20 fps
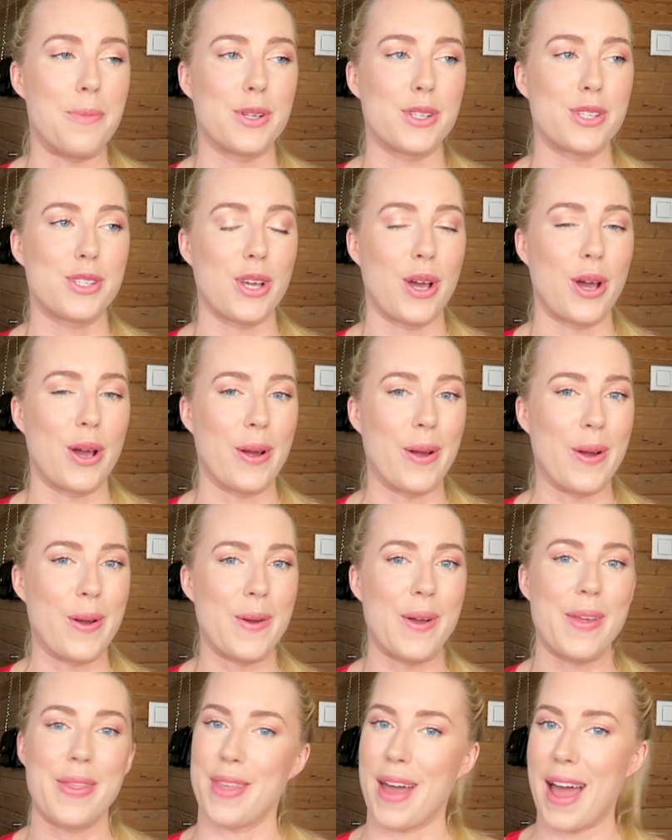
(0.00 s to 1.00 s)

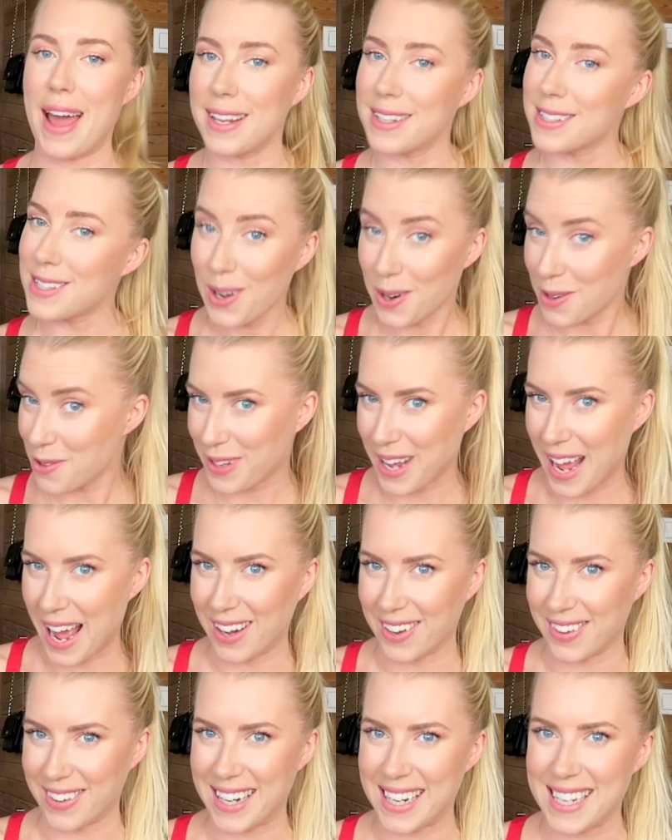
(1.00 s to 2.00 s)
so that is a lot of
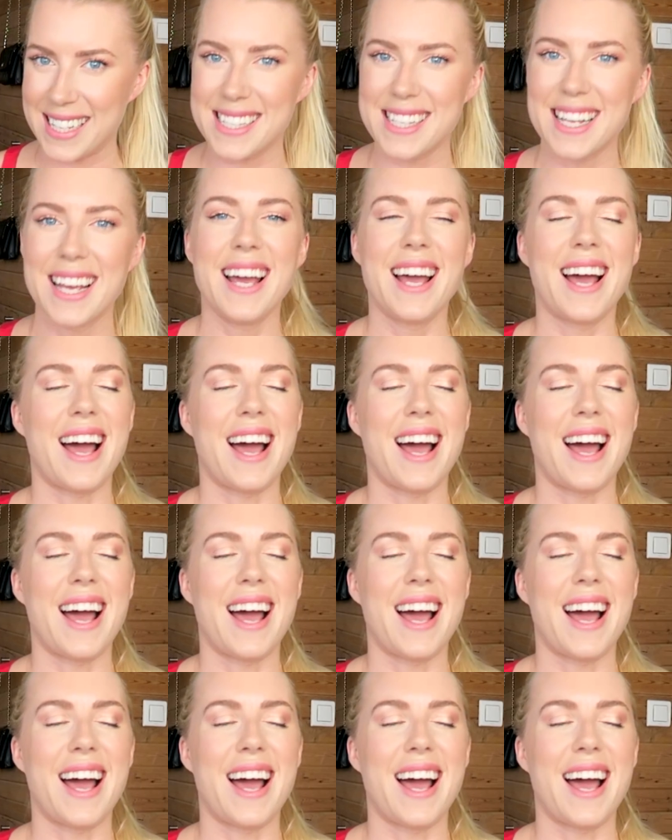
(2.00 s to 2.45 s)
calories,